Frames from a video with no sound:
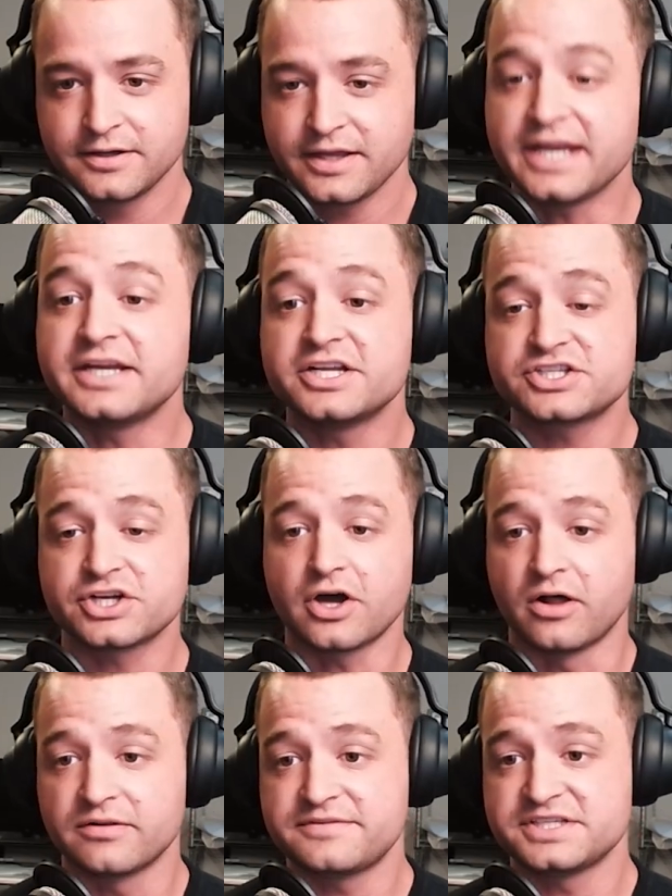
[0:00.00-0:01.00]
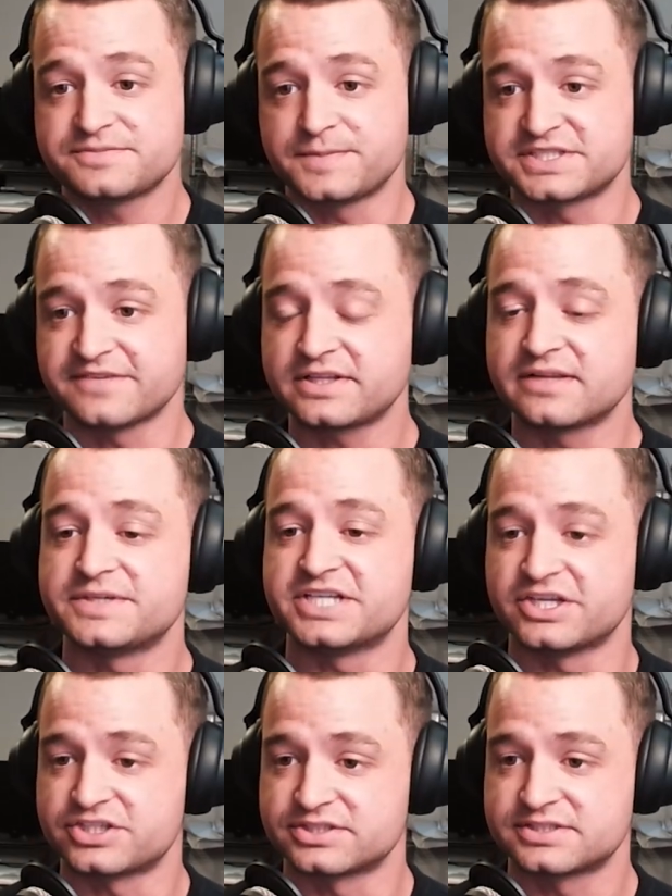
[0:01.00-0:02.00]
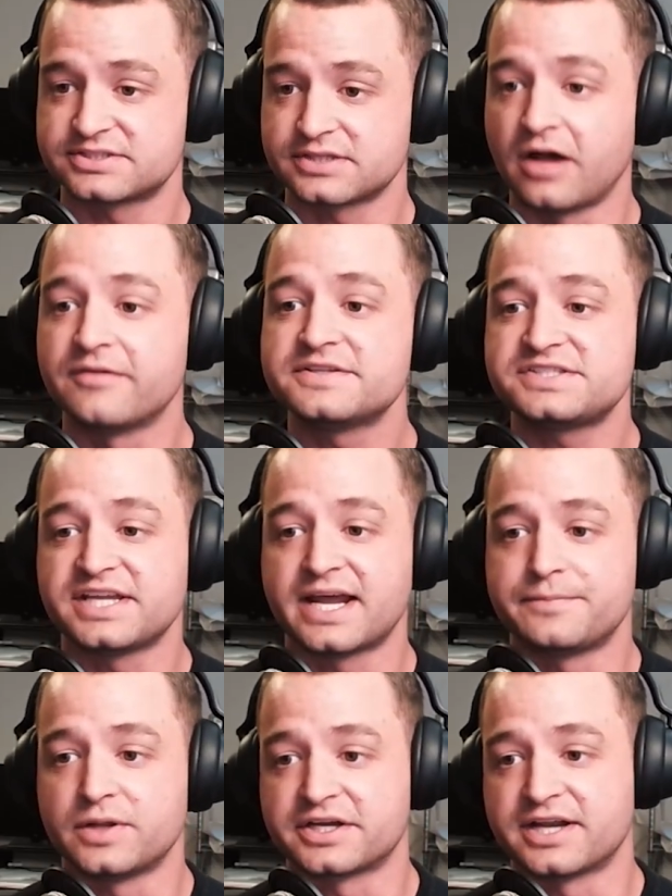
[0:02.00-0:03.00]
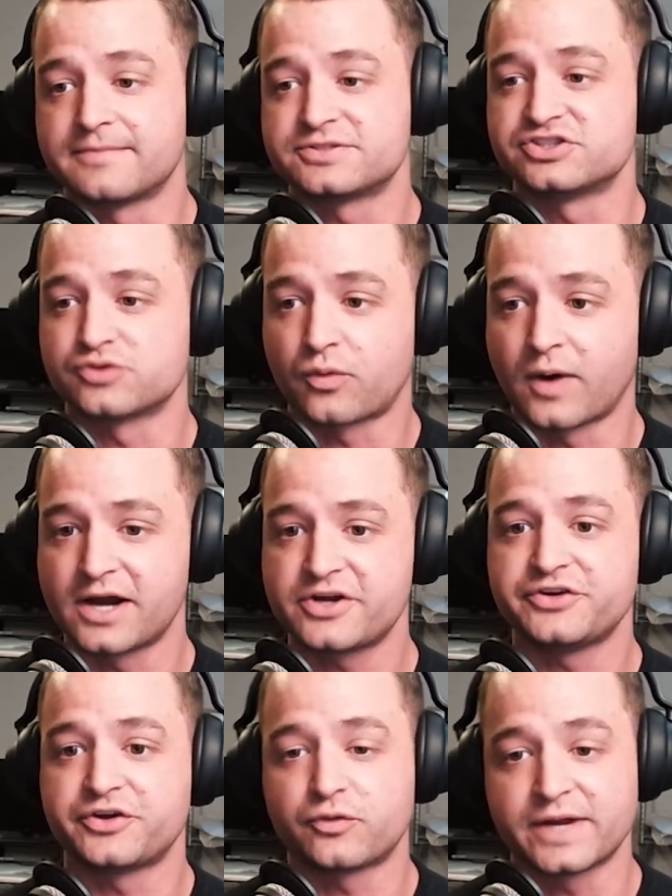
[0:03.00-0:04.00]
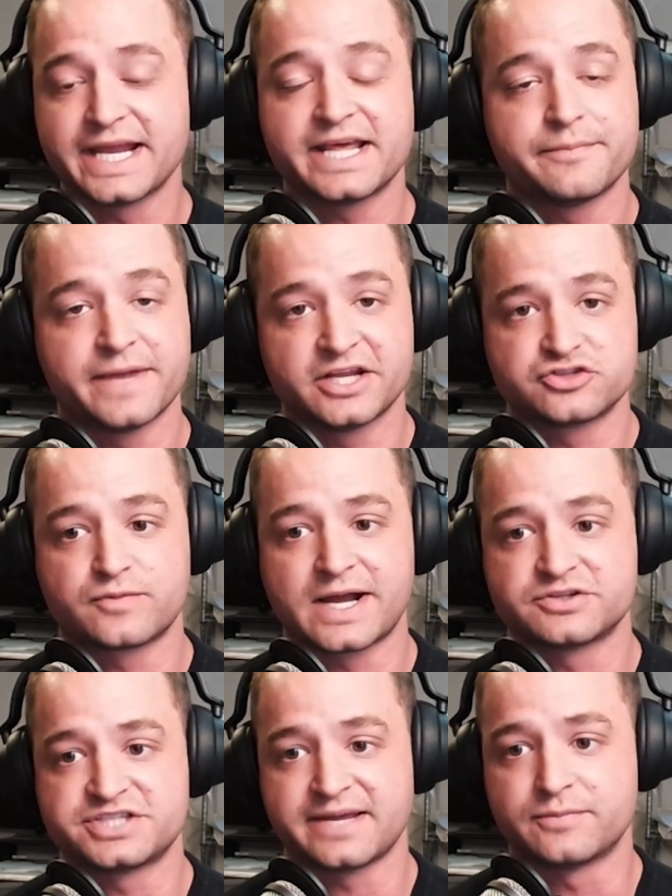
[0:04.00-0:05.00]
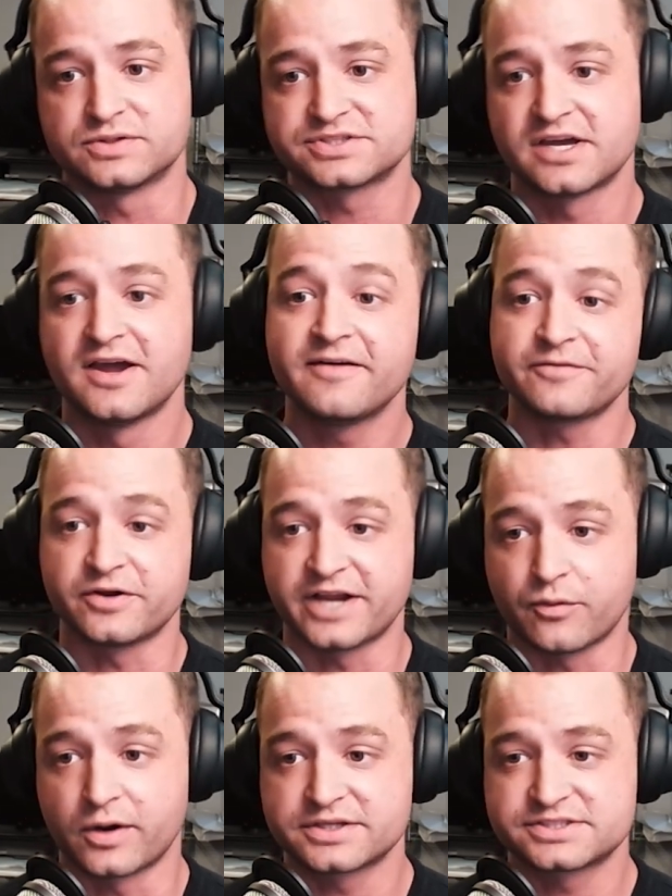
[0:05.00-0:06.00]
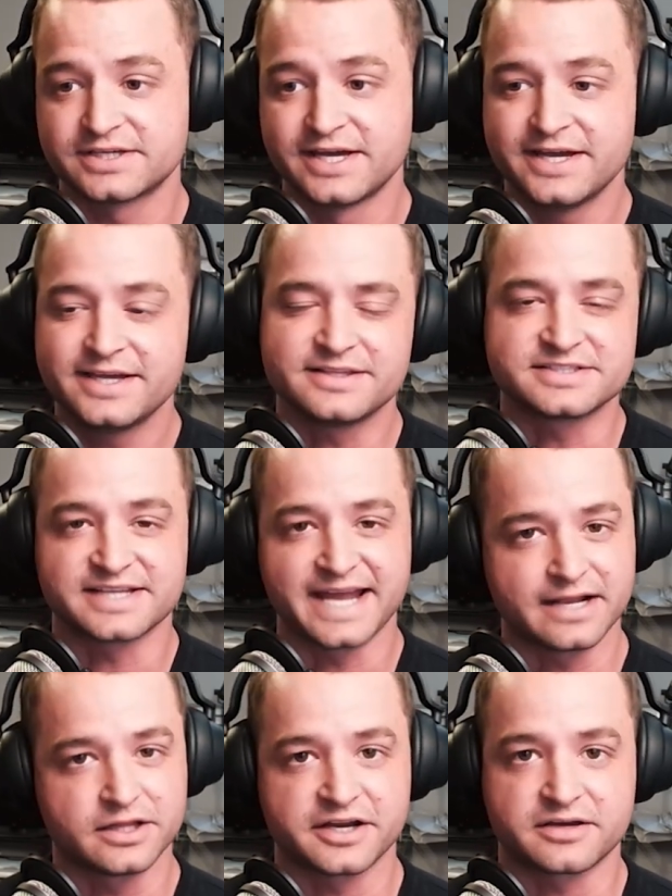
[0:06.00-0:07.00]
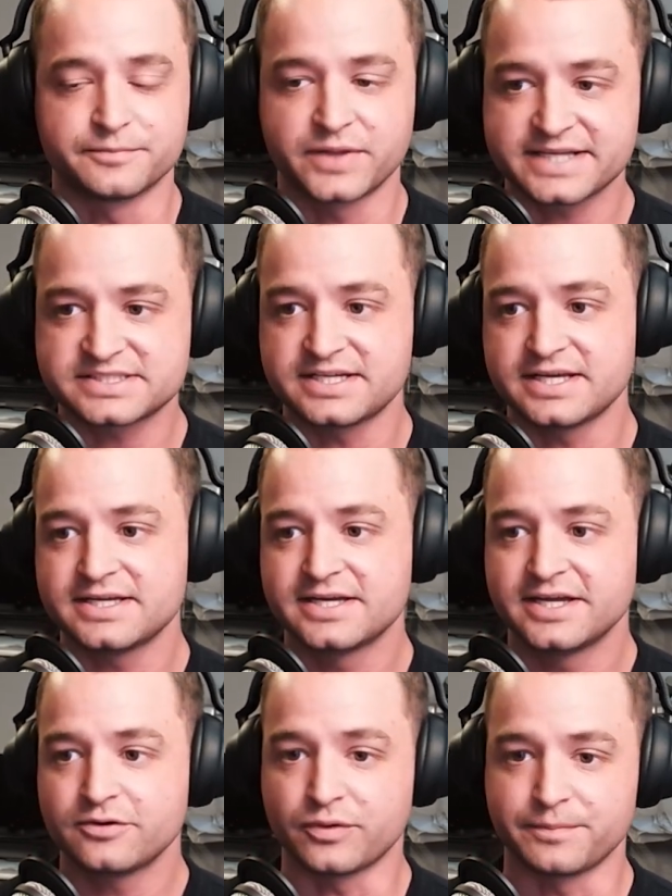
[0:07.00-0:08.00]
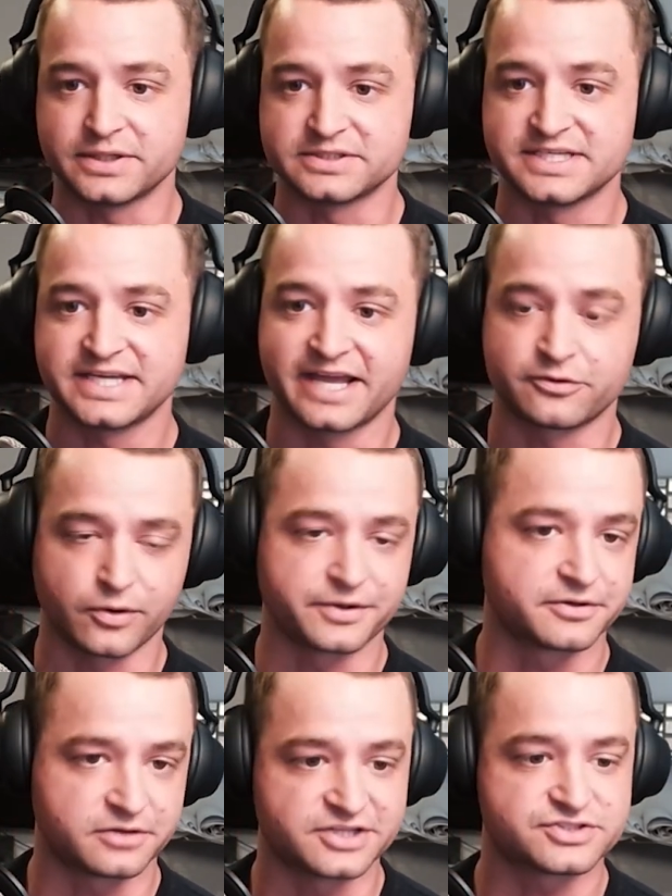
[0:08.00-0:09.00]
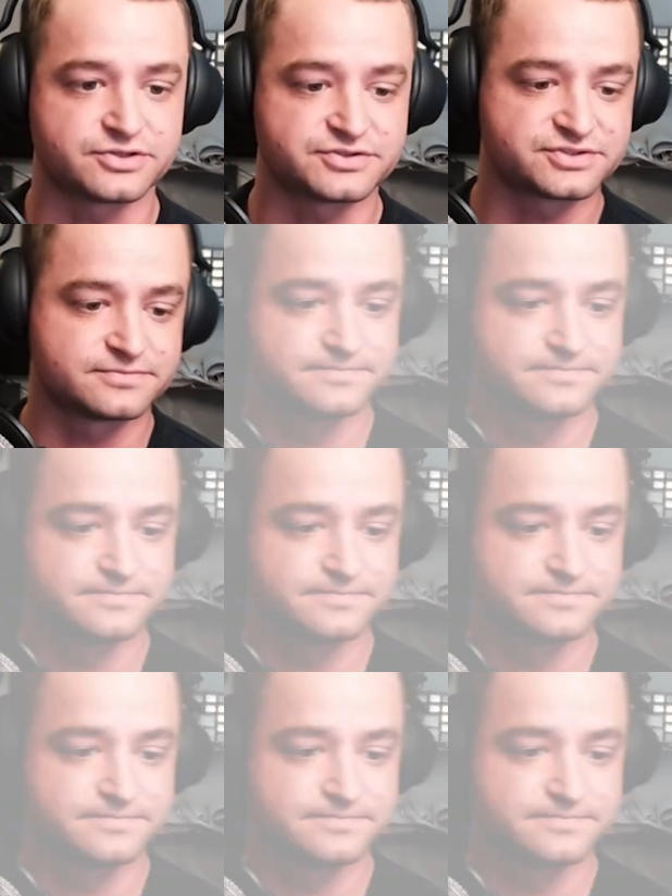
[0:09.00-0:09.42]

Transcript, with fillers: In addition to all of these specific limitations, all these CNI plugin options require you to create and manage route tables for your networks this can add a lot of complexity when building and growing your clusters.